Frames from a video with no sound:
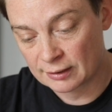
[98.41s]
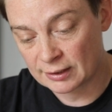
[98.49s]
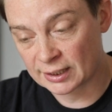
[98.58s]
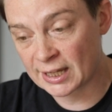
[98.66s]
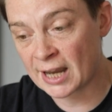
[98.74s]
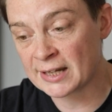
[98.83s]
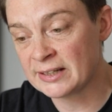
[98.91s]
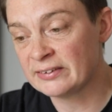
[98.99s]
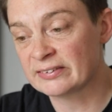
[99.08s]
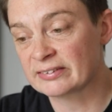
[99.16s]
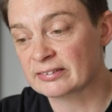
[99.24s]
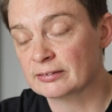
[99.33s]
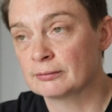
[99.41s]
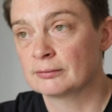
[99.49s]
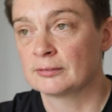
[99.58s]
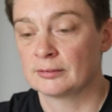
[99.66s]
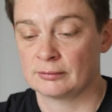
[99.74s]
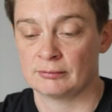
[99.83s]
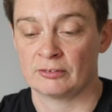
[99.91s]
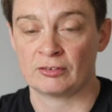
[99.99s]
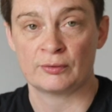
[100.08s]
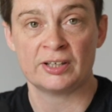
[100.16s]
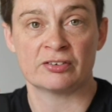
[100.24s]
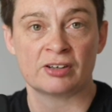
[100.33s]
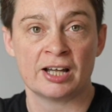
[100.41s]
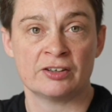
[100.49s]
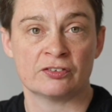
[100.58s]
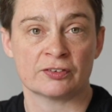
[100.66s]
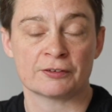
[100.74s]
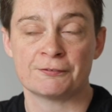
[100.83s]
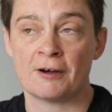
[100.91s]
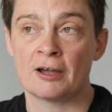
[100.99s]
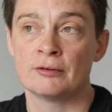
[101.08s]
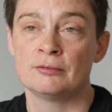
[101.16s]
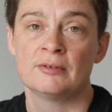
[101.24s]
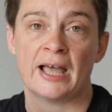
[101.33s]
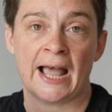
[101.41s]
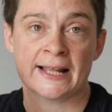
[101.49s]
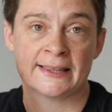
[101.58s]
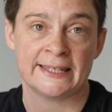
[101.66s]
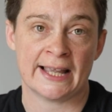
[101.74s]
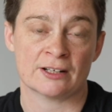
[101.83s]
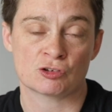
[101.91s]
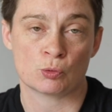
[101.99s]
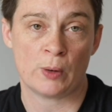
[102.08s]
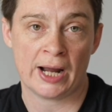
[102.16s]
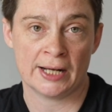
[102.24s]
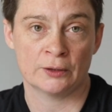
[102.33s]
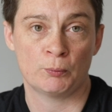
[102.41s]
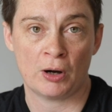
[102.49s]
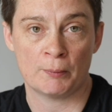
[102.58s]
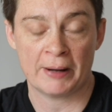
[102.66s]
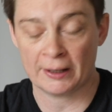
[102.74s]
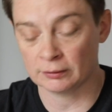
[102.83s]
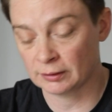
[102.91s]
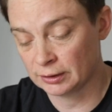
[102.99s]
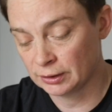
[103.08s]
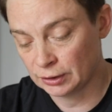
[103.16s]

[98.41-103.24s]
the case, so this case for the phone and the actual handlebar mount